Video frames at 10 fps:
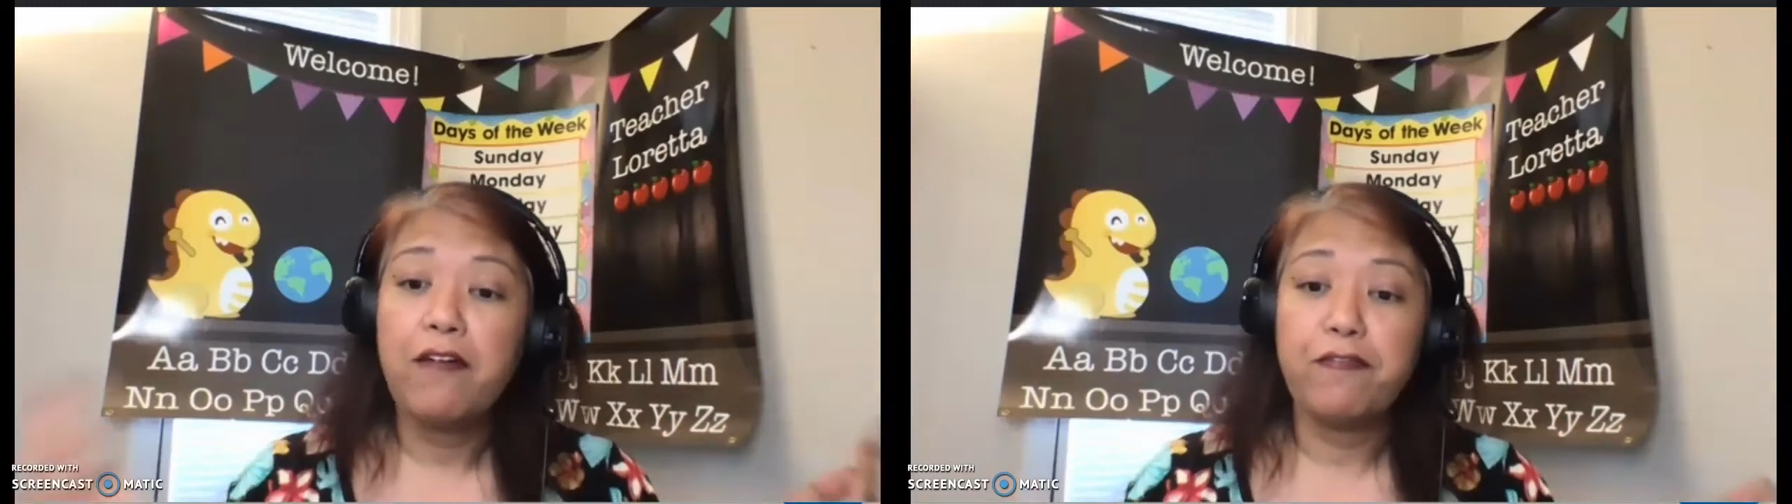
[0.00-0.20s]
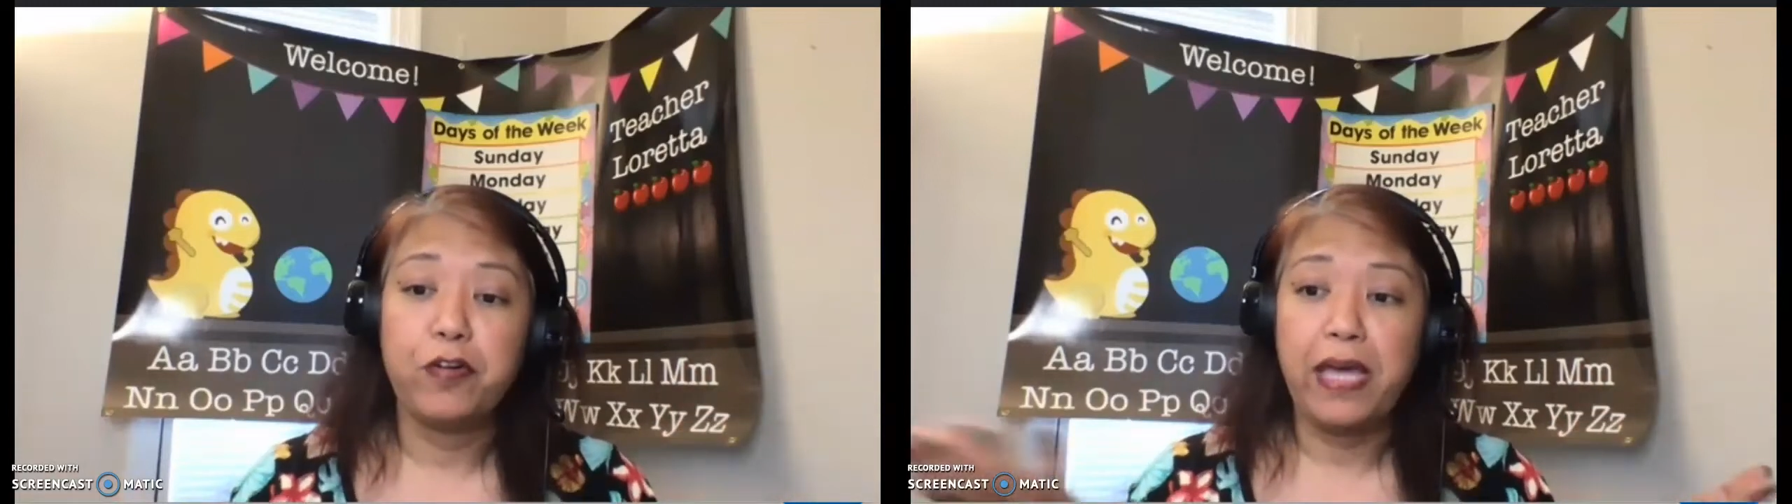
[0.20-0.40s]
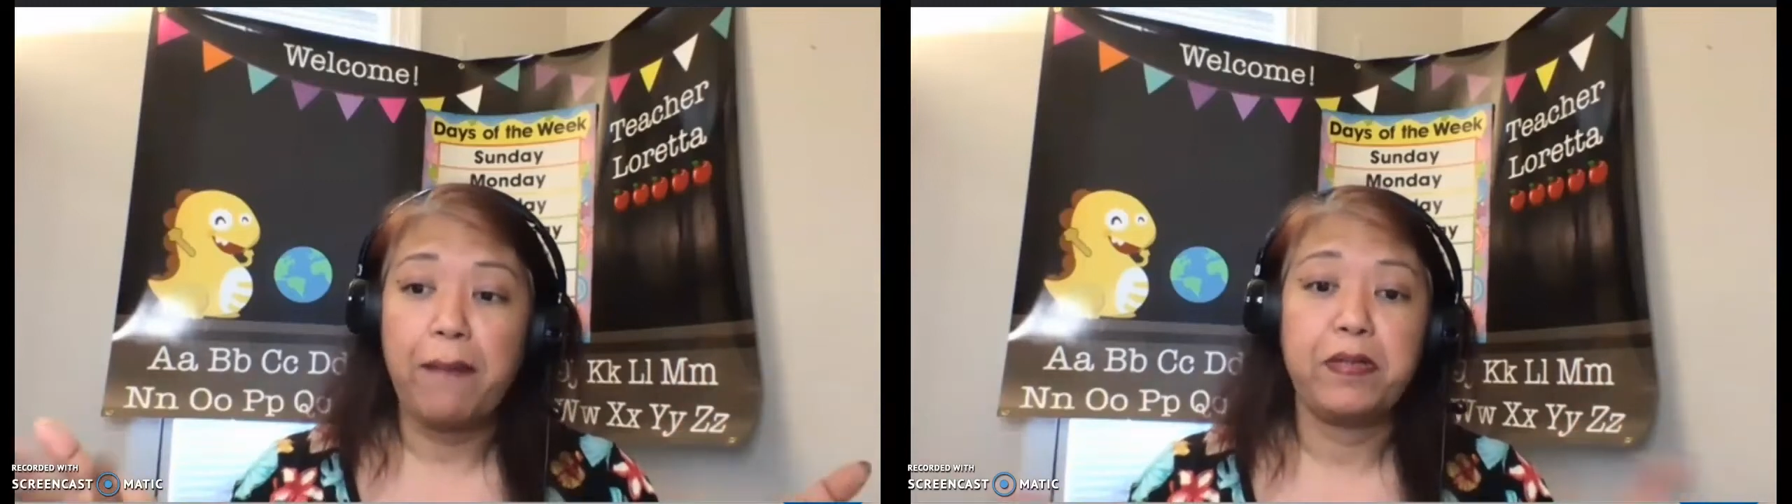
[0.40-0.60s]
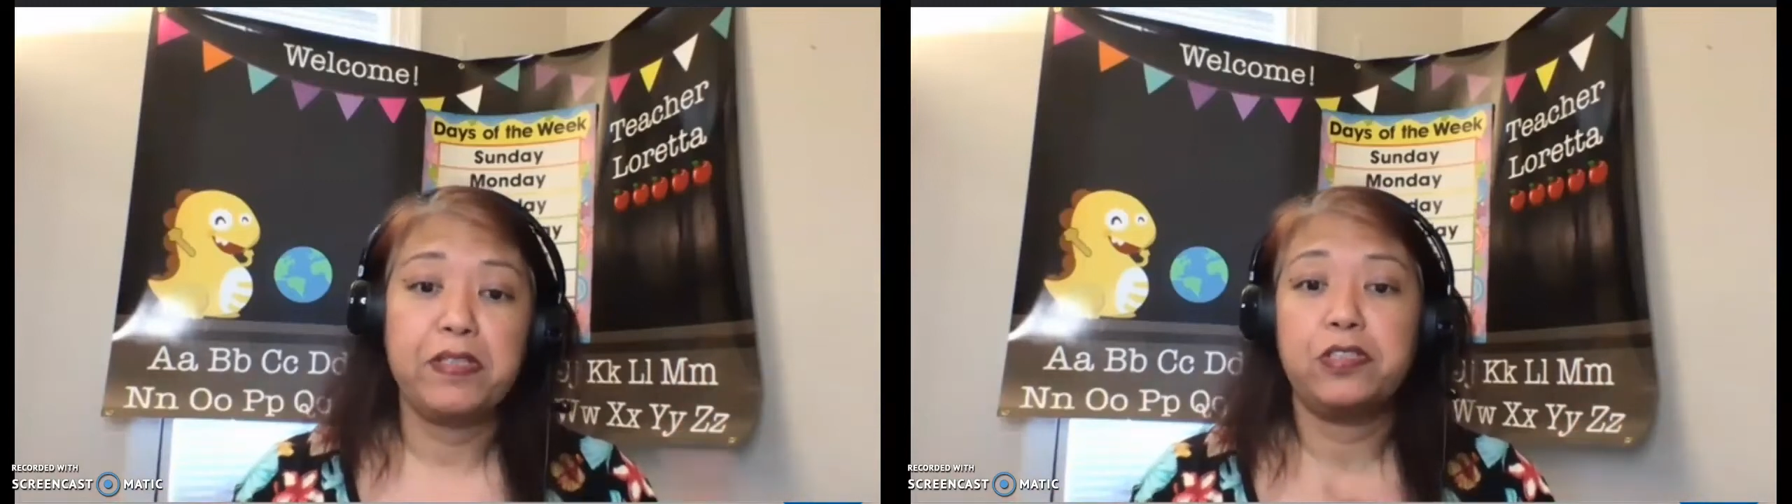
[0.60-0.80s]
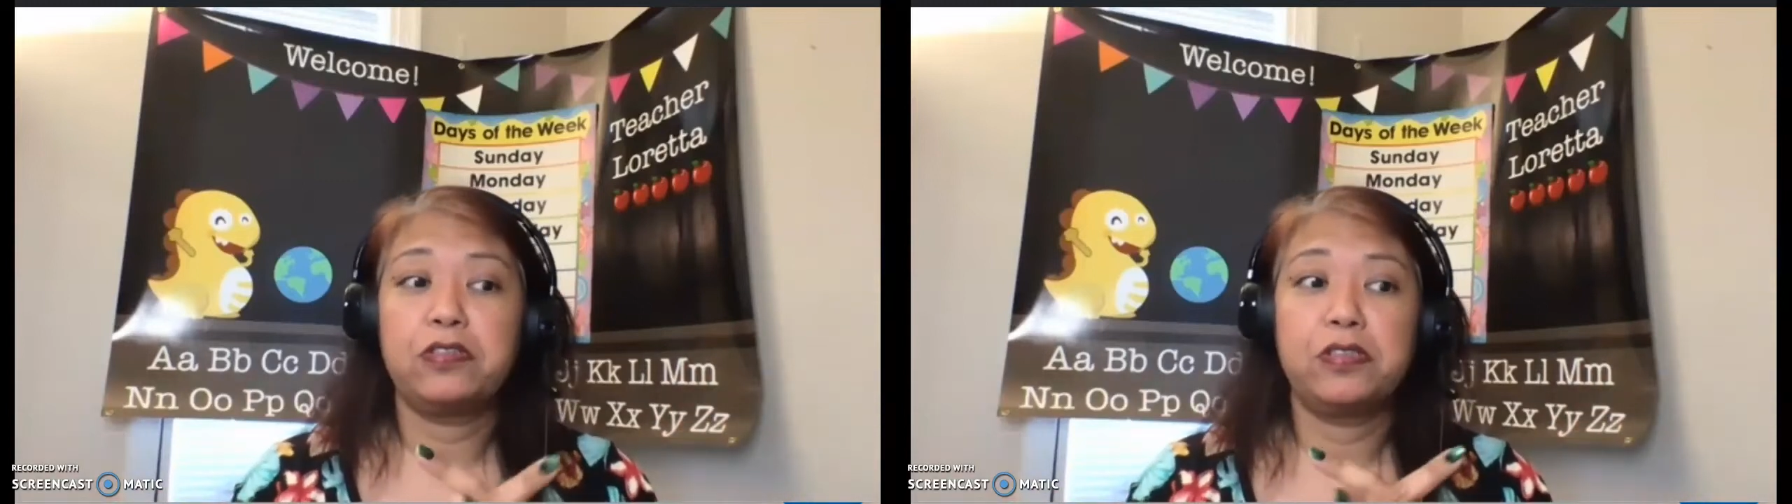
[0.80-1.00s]
for that
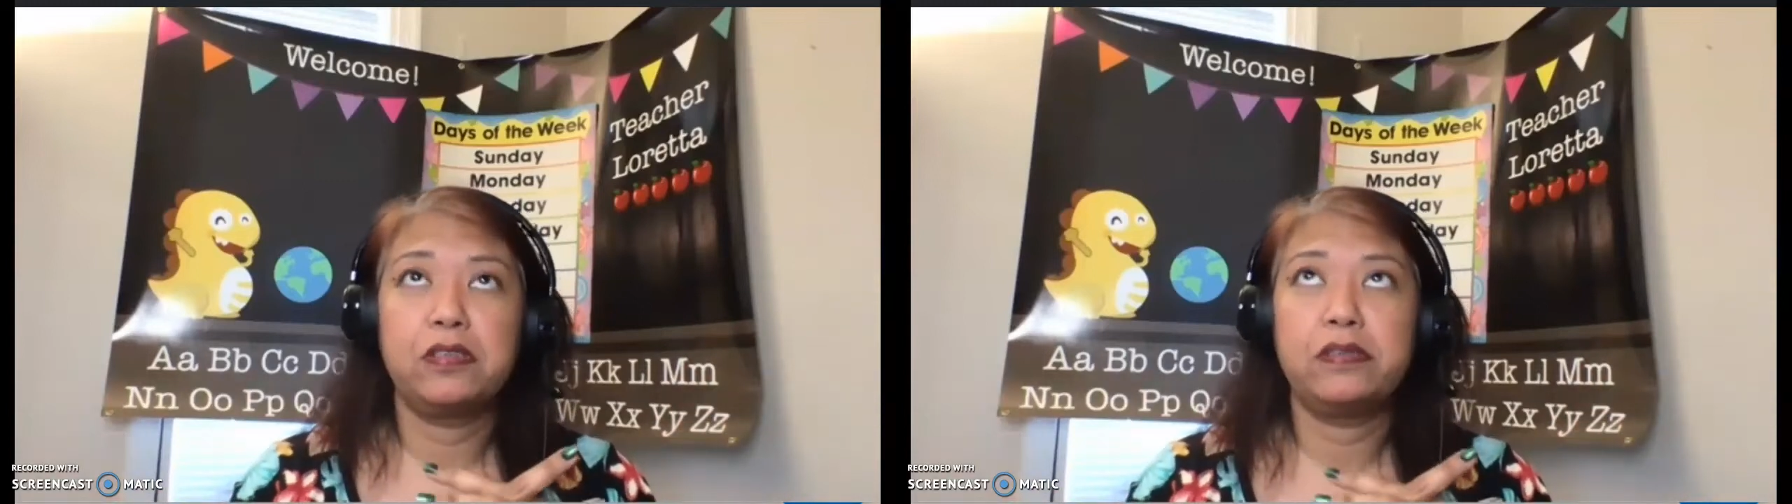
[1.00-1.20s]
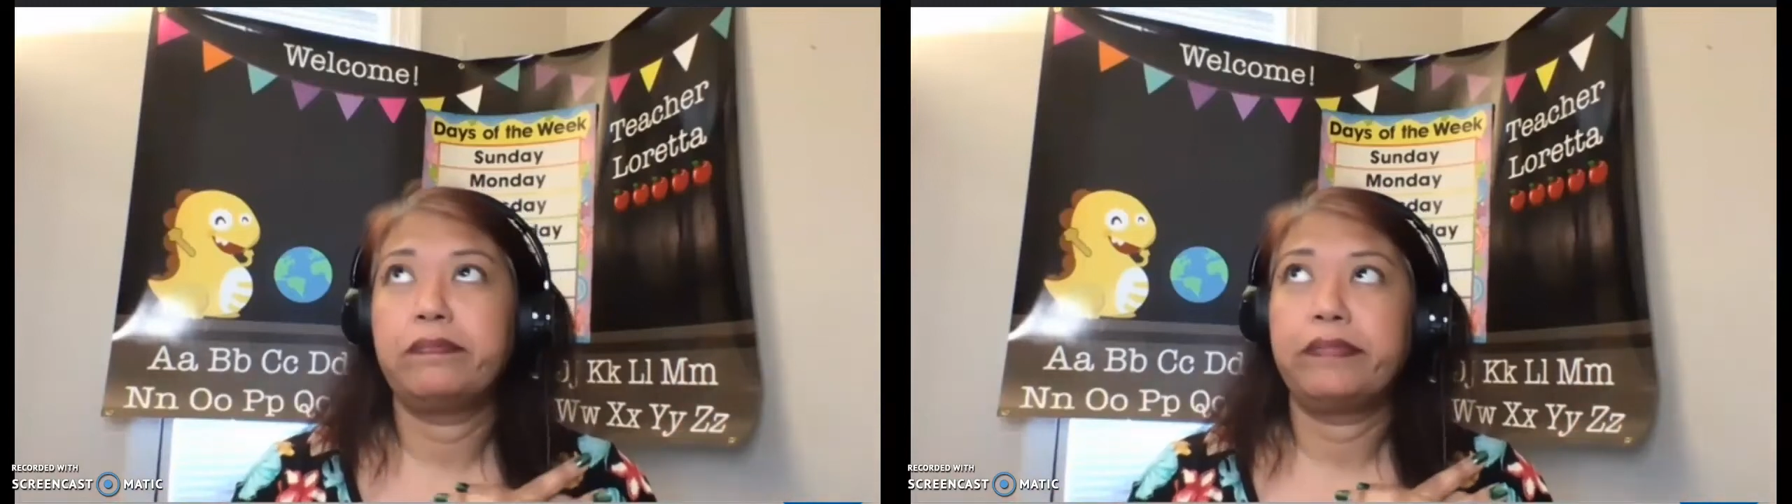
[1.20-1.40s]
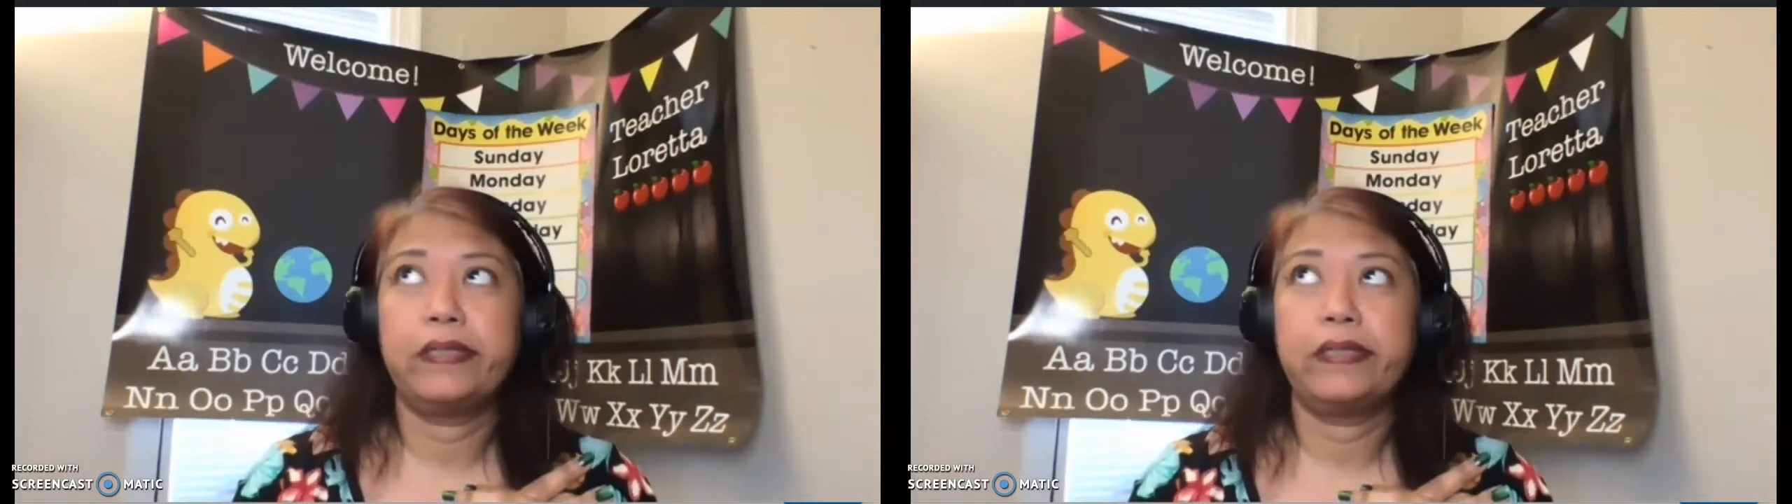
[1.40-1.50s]
particular,